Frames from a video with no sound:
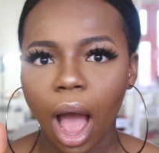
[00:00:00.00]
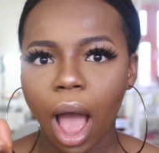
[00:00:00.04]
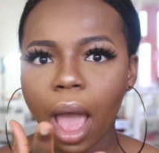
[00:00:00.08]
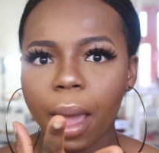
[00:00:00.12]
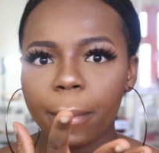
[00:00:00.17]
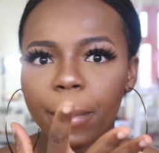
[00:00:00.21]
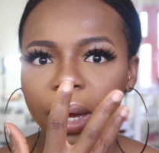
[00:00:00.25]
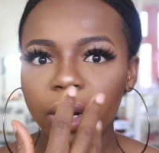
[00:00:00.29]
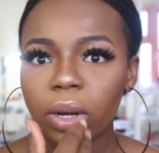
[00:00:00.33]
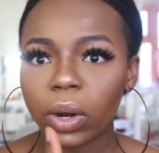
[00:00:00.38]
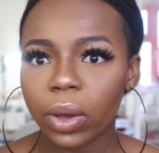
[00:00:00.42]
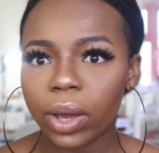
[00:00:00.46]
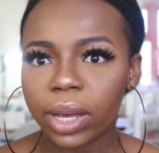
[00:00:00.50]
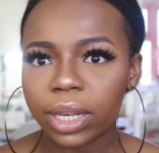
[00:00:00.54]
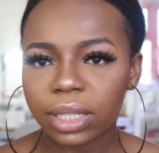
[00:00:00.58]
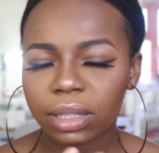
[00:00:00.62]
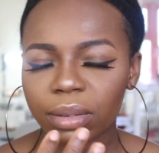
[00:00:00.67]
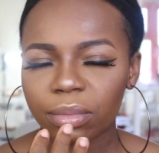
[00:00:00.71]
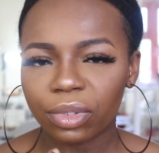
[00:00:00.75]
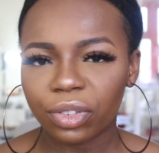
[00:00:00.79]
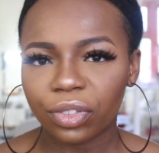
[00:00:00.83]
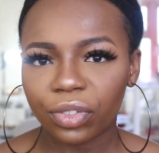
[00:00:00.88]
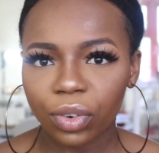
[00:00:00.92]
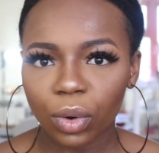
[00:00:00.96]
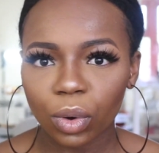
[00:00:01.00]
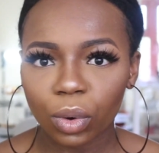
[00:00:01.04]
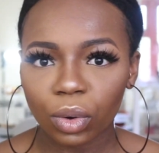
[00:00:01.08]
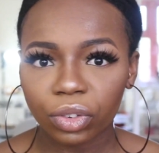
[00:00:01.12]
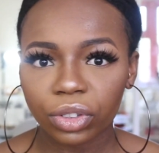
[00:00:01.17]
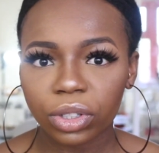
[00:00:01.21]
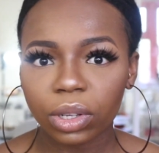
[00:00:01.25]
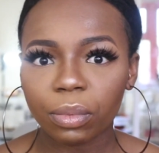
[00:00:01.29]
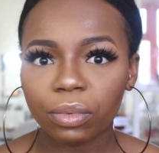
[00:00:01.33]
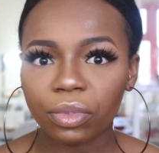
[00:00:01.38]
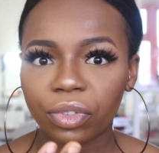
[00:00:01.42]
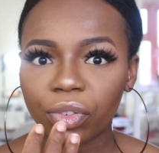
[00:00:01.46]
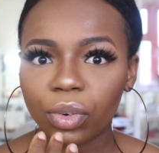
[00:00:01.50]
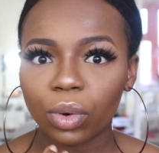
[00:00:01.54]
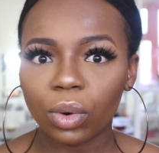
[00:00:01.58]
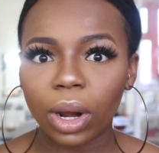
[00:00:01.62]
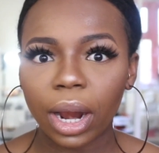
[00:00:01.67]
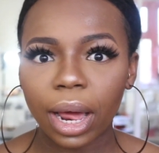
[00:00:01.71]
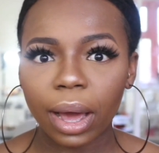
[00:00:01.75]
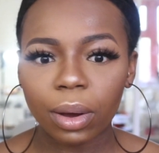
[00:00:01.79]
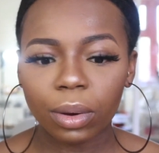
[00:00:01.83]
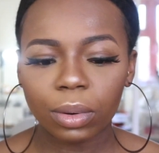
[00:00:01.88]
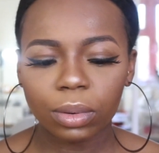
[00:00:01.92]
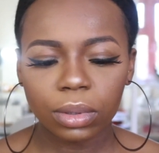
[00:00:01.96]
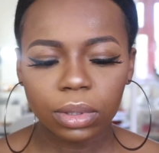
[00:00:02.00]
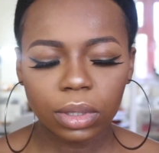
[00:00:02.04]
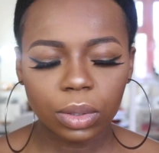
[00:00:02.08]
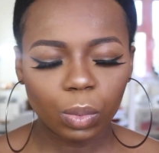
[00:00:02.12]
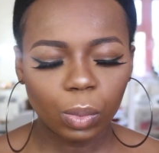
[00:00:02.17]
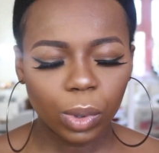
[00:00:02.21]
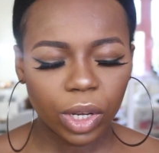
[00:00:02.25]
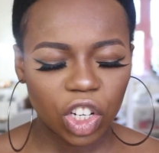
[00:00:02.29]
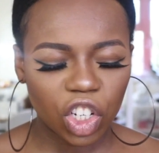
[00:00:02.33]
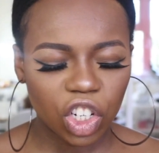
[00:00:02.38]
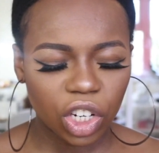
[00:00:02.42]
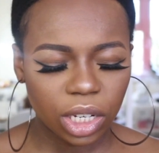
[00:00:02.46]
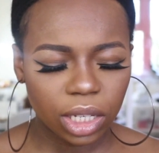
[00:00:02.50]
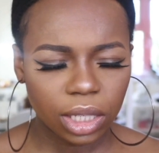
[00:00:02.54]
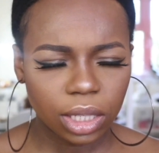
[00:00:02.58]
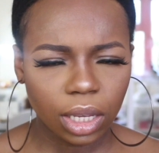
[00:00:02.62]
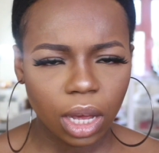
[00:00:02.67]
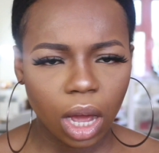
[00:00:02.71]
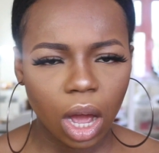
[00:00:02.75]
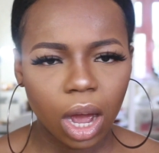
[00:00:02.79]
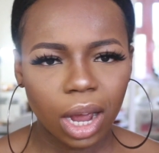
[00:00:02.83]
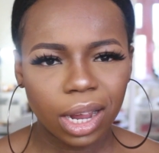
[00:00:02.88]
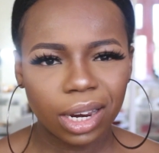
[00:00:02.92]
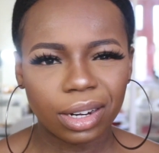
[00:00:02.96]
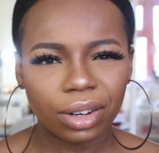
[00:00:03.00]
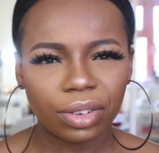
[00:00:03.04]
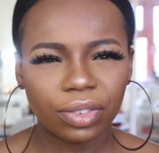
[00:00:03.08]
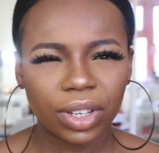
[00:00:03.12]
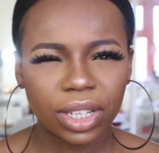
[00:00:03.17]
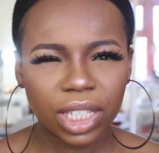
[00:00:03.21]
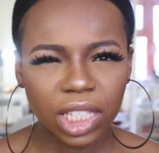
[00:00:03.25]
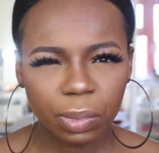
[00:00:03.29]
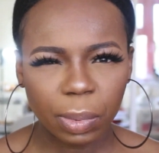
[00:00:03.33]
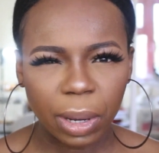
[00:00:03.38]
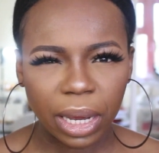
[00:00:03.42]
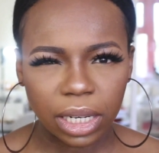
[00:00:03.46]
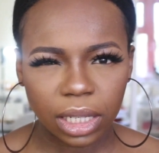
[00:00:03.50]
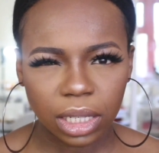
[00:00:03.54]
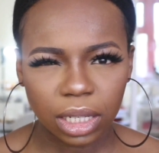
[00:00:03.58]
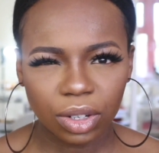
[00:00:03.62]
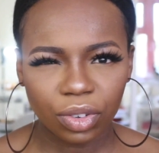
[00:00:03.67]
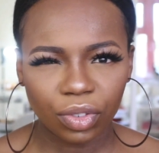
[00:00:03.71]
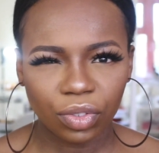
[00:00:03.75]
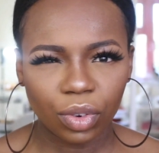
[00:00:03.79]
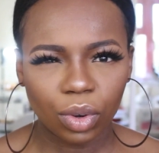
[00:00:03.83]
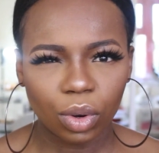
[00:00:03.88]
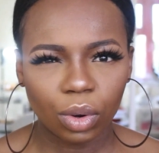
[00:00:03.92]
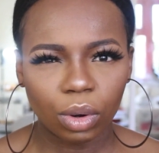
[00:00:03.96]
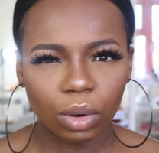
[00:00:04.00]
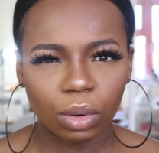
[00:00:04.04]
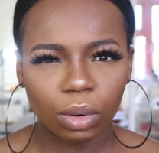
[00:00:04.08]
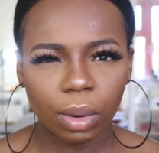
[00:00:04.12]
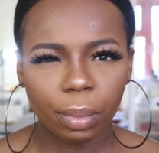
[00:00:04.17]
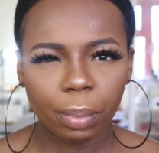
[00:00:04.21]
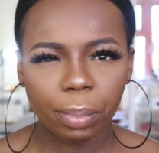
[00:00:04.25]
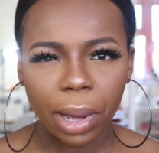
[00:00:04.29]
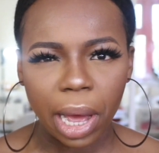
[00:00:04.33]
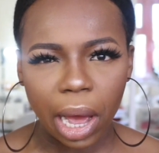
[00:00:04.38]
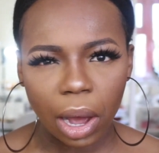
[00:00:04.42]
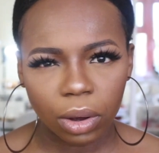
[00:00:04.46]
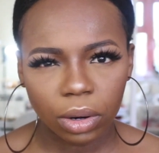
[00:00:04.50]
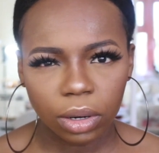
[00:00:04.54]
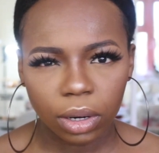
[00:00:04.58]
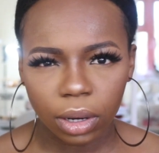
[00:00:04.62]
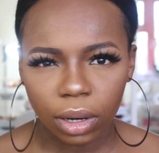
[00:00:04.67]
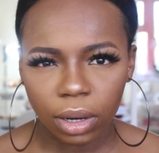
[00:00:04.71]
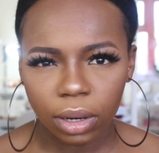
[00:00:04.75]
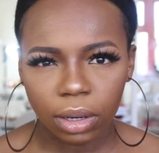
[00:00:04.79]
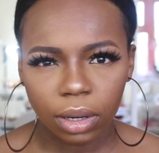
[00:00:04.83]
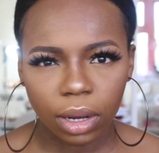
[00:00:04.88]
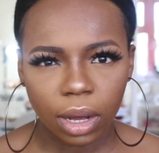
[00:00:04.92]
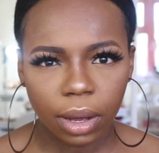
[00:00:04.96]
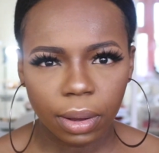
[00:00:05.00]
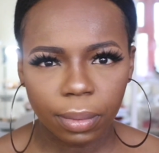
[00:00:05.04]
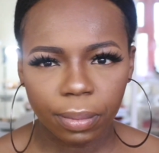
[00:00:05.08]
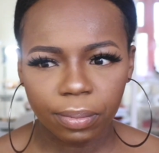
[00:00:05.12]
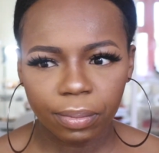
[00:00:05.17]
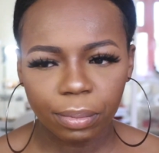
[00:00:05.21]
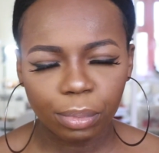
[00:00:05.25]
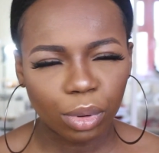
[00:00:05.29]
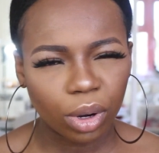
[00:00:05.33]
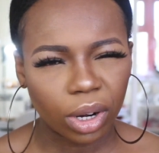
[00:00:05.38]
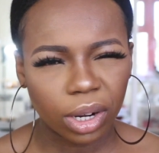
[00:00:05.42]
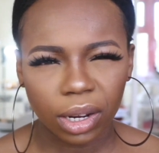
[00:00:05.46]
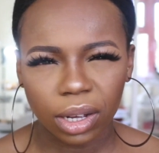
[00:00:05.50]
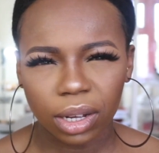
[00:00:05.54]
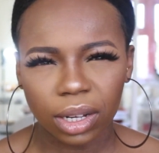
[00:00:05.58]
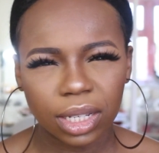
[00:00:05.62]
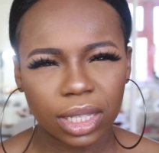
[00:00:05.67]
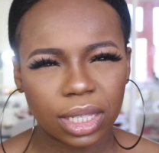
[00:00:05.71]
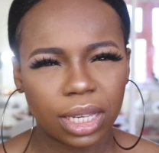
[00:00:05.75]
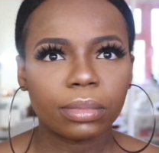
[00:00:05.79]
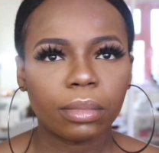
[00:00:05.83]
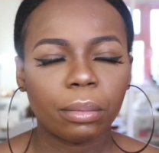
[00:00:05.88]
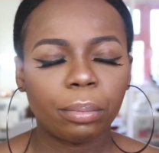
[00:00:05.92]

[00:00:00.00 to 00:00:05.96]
I noticed some fallout, which is kind of expected for powder products.